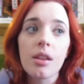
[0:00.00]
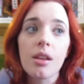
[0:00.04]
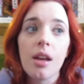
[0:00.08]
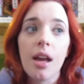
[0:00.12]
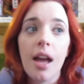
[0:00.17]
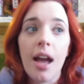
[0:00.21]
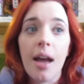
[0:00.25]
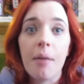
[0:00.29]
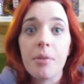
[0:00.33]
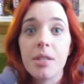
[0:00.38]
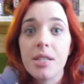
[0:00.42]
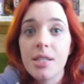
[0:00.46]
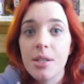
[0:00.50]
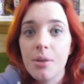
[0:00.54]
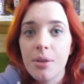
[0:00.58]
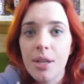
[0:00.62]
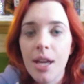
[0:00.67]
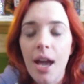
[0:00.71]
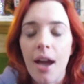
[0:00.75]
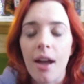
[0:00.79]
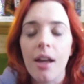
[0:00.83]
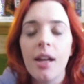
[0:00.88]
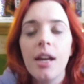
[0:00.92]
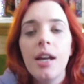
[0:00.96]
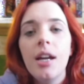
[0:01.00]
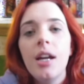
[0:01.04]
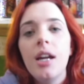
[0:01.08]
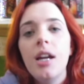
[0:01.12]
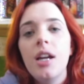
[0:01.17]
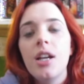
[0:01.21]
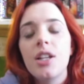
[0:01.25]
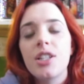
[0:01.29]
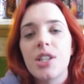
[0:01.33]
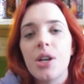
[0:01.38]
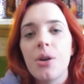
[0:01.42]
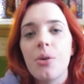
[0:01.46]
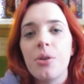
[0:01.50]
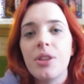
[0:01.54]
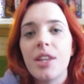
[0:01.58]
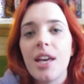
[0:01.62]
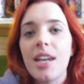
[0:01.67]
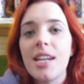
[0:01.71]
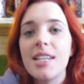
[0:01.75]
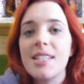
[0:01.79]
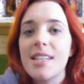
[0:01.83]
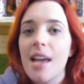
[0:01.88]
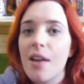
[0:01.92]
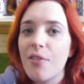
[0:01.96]
Um, so yeah, so
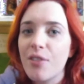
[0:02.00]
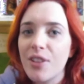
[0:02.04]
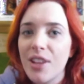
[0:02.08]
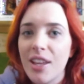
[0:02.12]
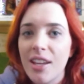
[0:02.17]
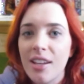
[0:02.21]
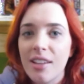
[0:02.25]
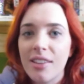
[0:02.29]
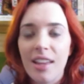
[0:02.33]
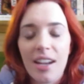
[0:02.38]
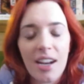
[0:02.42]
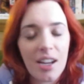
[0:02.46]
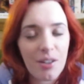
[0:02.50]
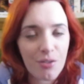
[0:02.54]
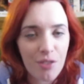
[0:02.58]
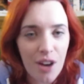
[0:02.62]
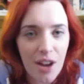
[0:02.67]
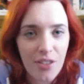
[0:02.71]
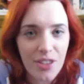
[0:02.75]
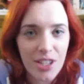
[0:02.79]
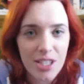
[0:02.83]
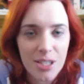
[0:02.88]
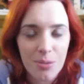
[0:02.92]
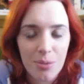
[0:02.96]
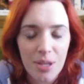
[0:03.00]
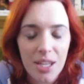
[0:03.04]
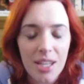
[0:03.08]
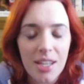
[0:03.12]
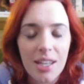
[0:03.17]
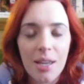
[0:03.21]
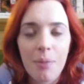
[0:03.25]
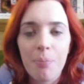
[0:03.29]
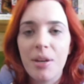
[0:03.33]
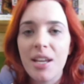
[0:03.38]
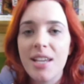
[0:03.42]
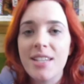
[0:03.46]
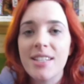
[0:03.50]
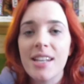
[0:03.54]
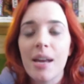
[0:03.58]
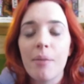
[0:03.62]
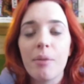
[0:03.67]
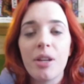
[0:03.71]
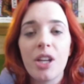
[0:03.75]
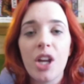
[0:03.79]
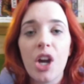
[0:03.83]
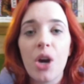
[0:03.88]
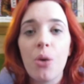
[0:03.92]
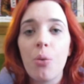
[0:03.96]
that is everything that I've read this week. Please let
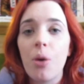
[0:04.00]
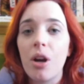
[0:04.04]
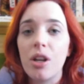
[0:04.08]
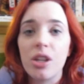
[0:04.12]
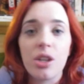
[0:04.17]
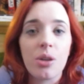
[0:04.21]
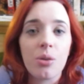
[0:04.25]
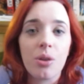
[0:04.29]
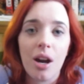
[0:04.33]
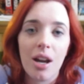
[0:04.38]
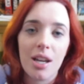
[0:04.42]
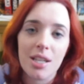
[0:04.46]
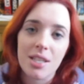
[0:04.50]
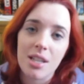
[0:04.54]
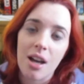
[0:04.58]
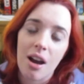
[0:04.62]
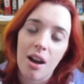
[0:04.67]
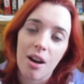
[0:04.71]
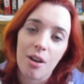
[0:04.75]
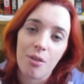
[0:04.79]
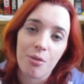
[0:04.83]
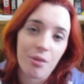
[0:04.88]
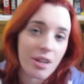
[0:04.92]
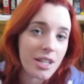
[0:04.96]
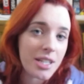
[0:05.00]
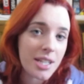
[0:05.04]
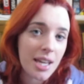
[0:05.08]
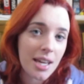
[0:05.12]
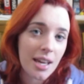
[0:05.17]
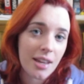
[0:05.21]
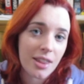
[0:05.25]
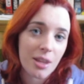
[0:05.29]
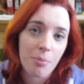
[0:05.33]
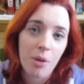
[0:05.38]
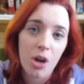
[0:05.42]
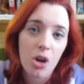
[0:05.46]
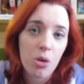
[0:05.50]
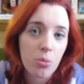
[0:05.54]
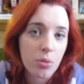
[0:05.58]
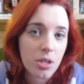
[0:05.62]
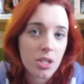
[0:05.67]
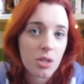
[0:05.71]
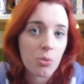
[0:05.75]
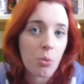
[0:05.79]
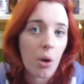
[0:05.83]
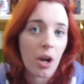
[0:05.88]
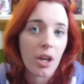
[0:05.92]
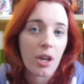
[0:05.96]
me know what you guys are reading at the
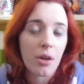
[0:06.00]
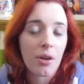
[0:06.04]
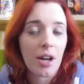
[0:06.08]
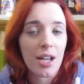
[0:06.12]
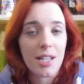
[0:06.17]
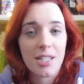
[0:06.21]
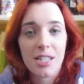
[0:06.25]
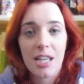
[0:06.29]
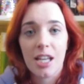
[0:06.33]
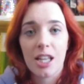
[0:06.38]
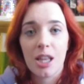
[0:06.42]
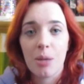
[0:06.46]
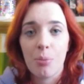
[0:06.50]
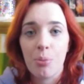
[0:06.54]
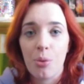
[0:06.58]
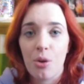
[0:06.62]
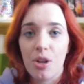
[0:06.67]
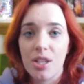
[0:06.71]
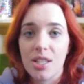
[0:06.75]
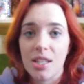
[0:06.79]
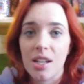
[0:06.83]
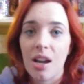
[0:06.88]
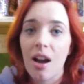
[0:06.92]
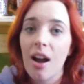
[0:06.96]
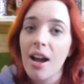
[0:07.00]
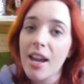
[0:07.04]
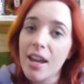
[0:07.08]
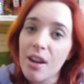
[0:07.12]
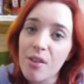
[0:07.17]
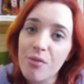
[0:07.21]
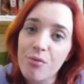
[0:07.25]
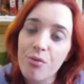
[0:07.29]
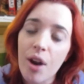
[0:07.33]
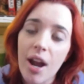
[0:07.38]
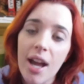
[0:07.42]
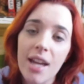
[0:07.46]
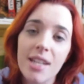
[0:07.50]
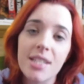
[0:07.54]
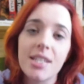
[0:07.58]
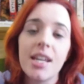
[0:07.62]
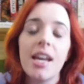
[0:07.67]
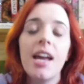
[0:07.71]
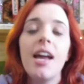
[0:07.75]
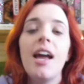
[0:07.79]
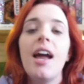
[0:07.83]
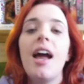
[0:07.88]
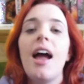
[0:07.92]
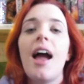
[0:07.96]
moment, what you guys think of the books that I have read,
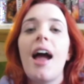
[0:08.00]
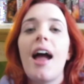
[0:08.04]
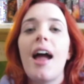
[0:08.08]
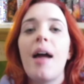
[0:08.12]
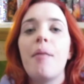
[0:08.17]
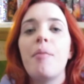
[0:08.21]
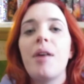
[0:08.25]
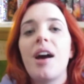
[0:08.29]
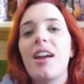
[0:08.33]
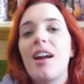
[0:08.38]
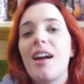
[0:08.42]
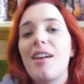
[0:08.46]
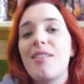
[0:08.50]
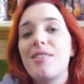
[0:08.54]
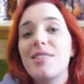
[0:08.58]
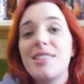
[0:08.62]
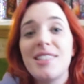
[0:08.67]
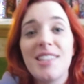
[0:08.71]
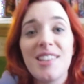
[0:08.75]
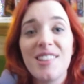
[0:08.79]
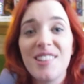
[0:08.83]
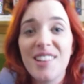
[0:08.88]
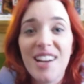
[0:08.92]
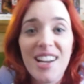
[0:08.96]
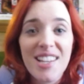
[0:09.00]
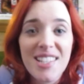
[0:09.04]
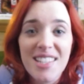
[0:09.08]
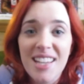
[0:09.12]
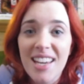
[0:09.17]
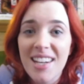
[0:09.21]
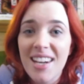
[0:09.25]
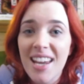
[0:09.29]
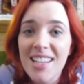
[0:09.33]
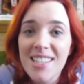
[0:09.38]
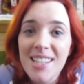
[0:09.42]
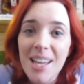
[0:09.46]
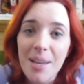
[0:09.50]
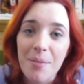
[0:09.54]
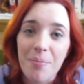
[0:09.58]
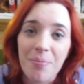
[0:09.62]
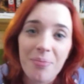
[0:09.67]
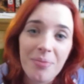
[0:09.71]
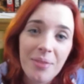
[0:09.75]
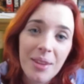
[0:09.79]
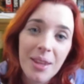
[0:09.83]
um, and I will see you guys again next time.